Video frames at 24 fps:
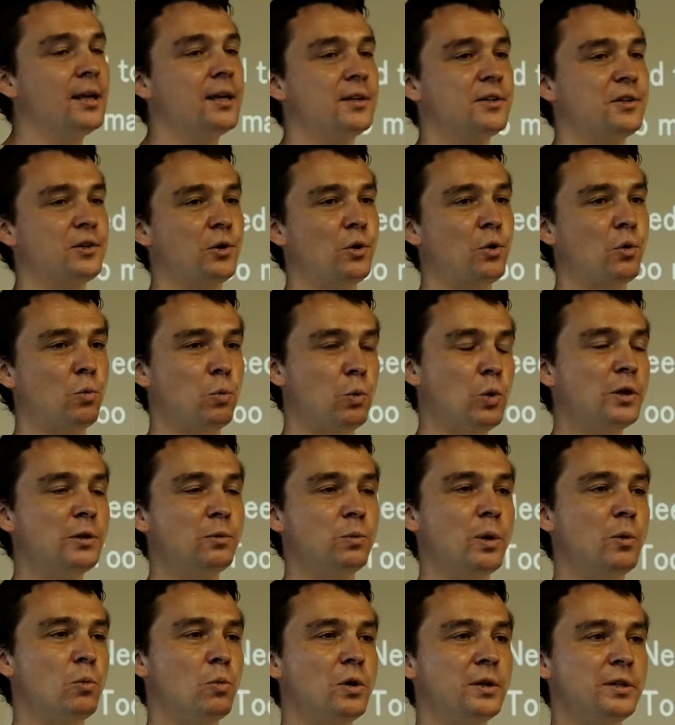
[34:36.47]
So what
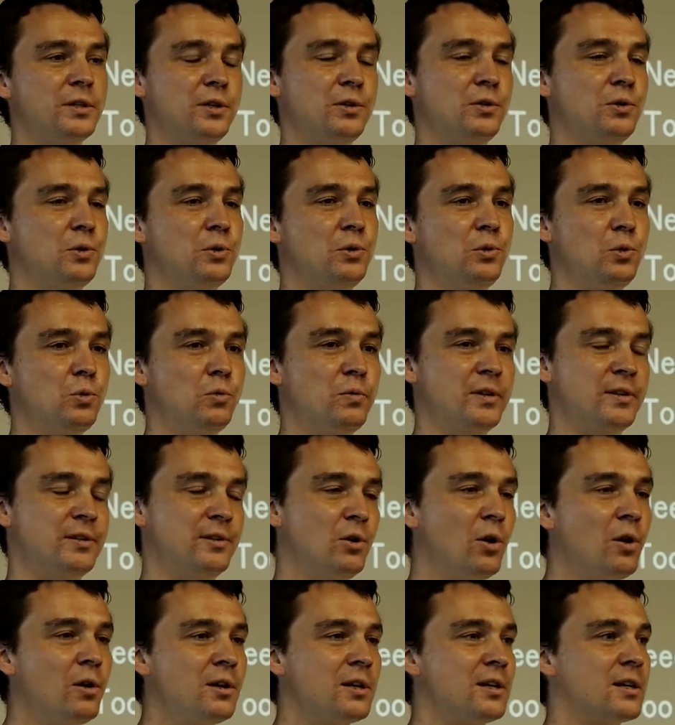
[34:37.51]
we wanted to do with
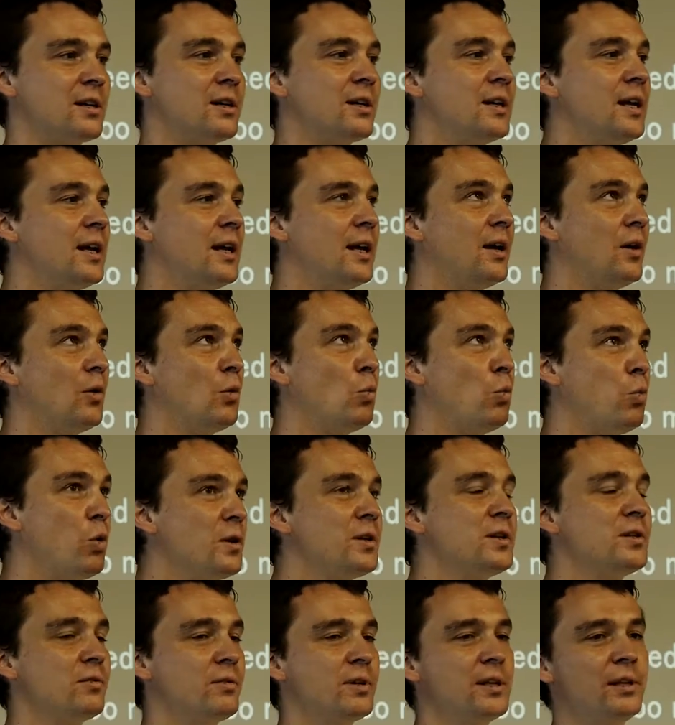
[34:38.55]
Docker
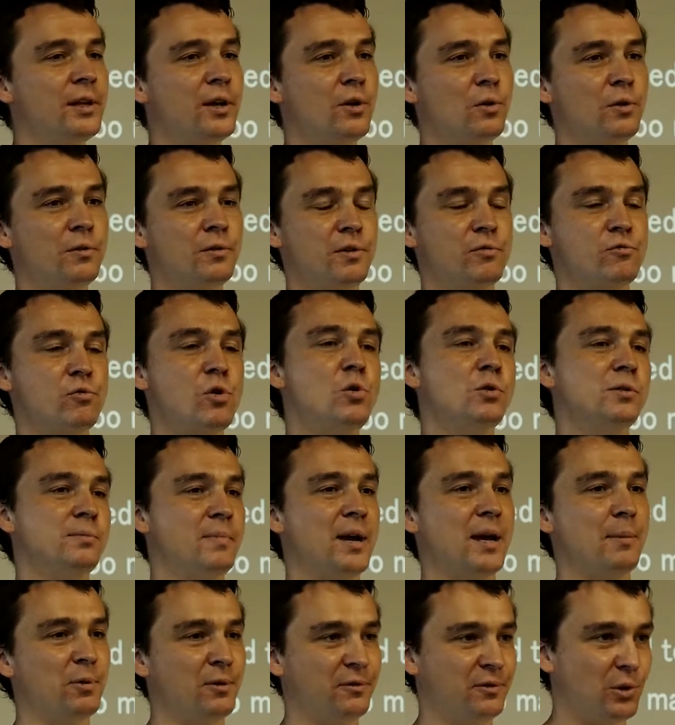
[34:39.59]
wasn't really on the
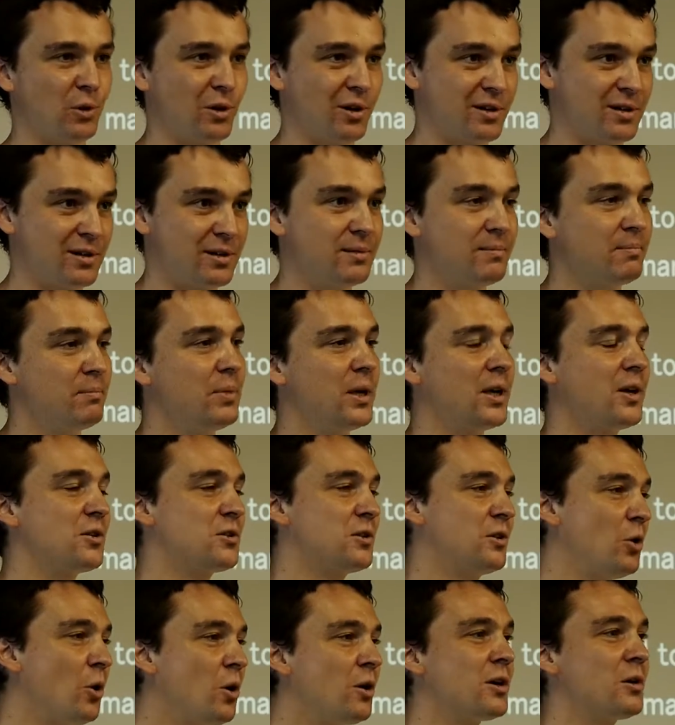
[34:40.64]
roadmap of Docker,
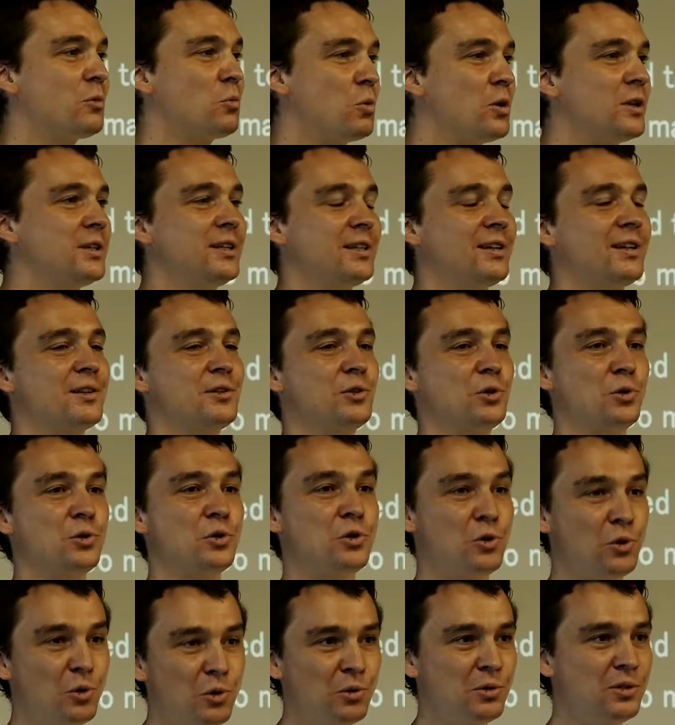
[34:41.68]
because Docker wanted us to
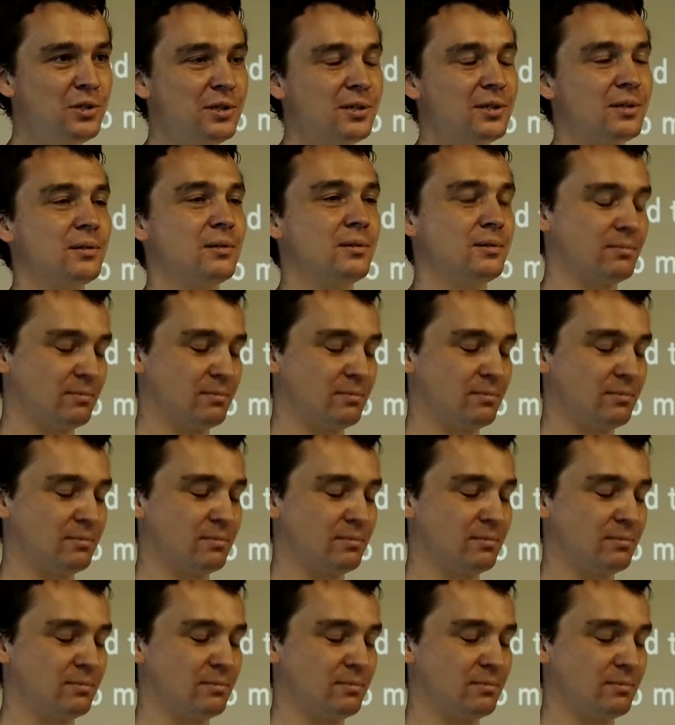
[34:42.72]
use